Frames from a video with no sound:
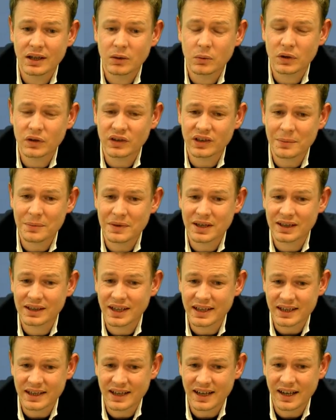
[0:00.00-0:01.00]
was something
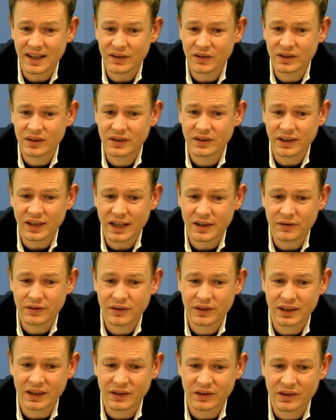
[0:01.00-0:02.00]
like castles,
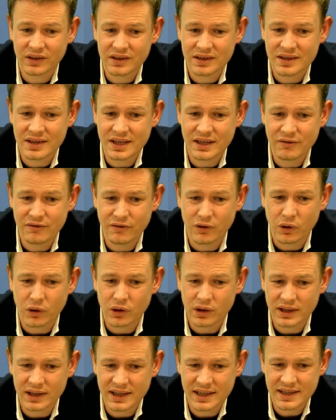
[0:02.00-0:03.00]
f6,
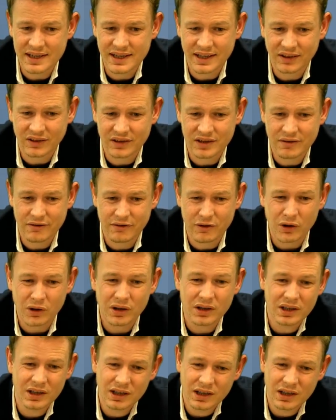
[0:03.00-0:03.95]
d4, e takes d4.